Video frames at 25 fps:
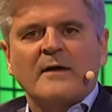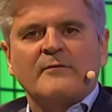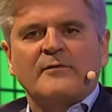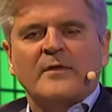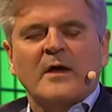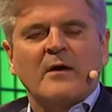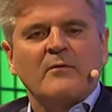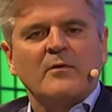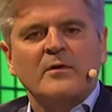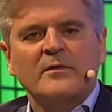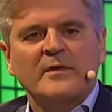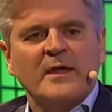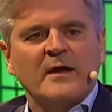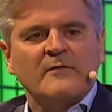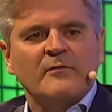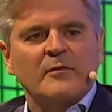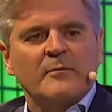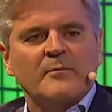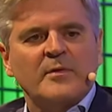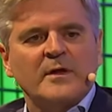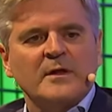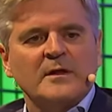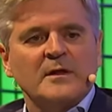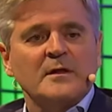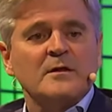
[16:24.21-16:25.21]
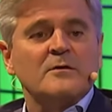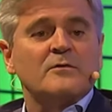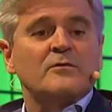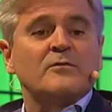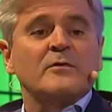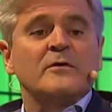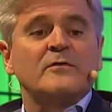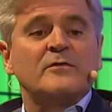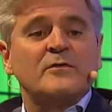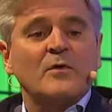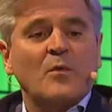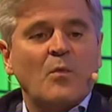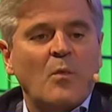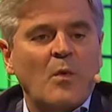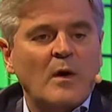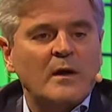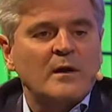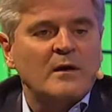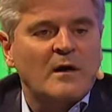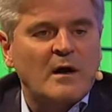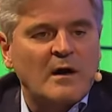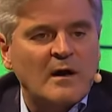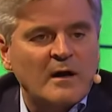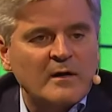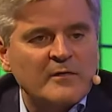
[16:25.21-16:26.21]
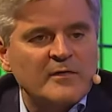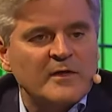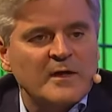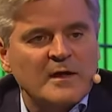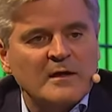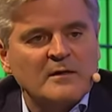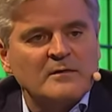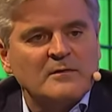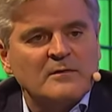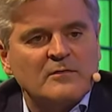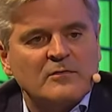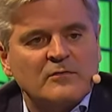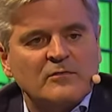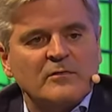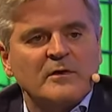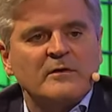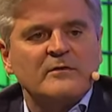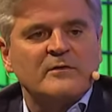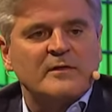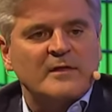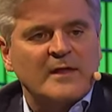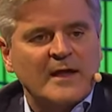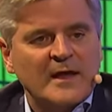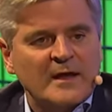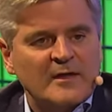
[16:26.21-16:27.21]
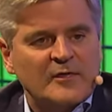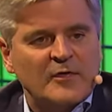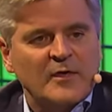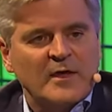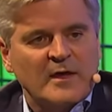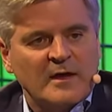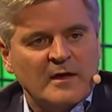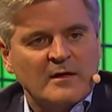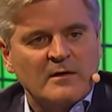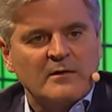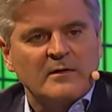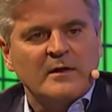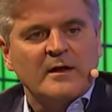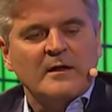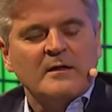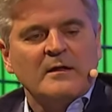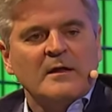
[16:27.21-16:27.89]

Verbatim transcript: That will never be an industry. So what are the industries? So what like are they? The I want internet? a